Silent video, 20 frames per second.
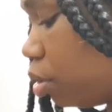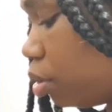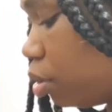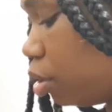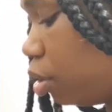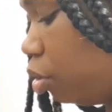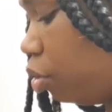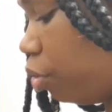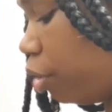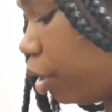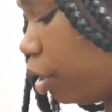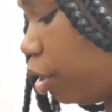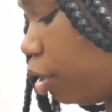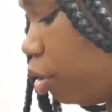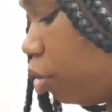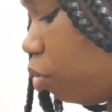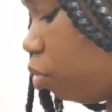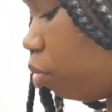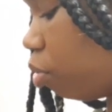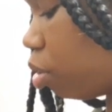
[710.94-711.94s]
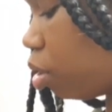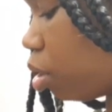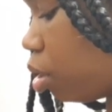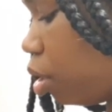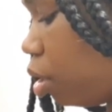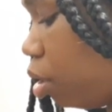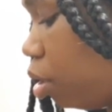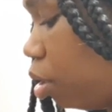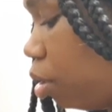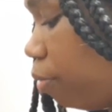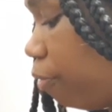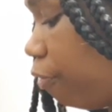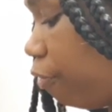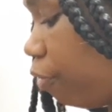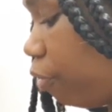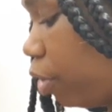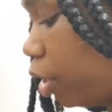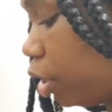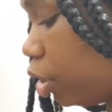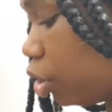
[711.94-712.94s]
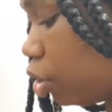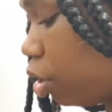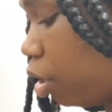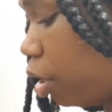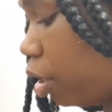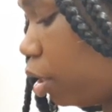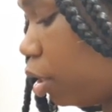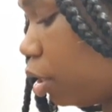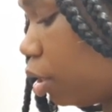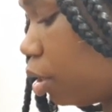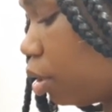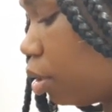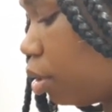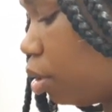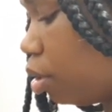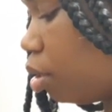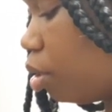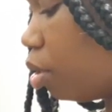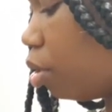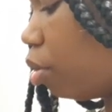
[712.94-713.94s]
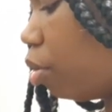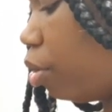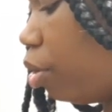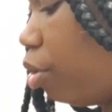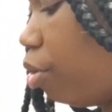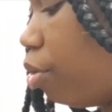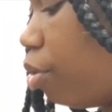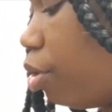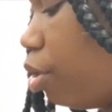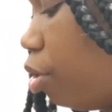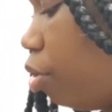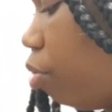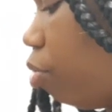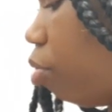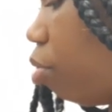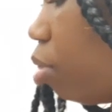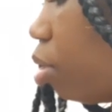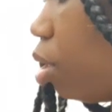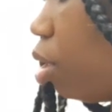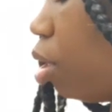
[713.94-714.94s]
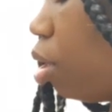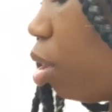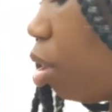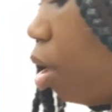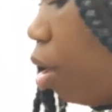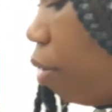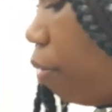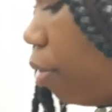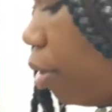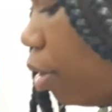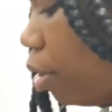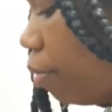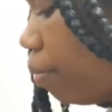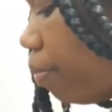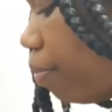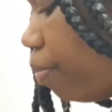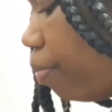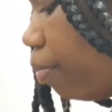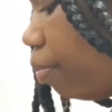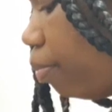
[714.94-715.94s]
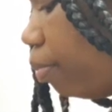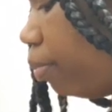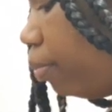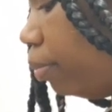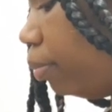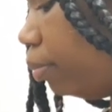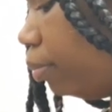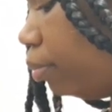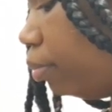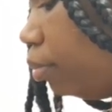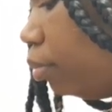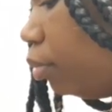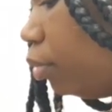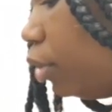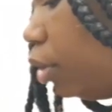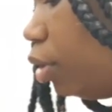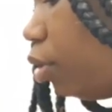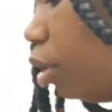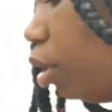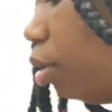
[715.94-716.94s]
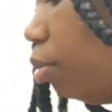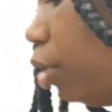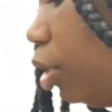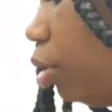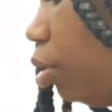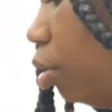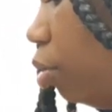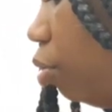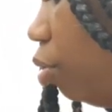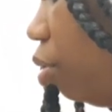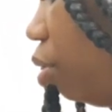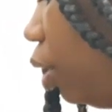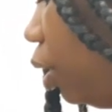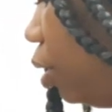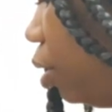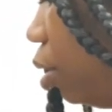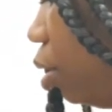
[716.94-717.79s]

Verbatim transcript: You can use fresh garlic, or you can use this already. So I'm just gonna, that's